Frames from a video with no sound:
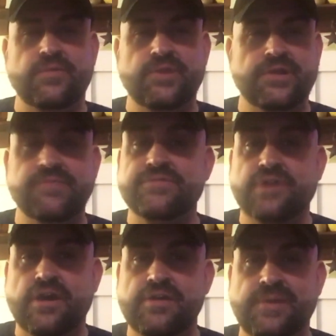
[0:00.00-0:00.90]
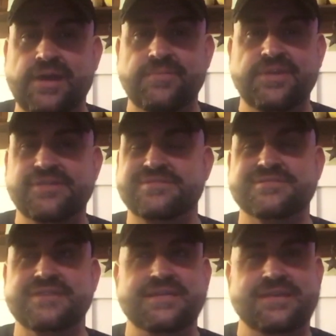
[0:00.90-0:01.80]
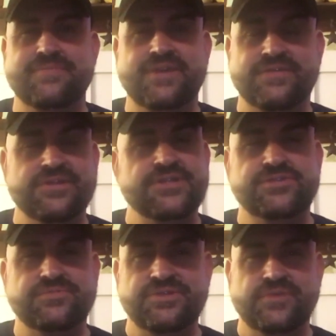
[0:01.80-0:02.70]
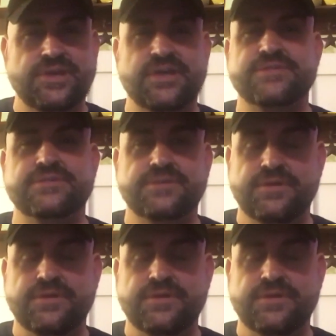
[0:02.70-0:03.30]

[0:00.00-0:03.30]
we don't even talk about it because it's not that big of an issue between us.